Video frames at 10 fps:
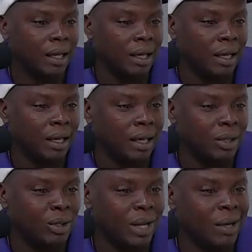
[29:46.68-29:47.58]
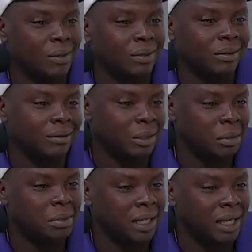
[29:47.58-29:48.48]
So now it's, you know what I'm
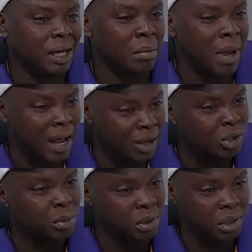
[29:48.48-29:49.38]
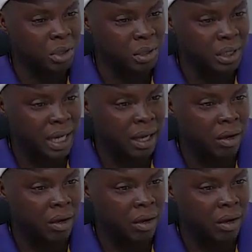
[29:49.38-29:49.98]
saying, a manageable third down.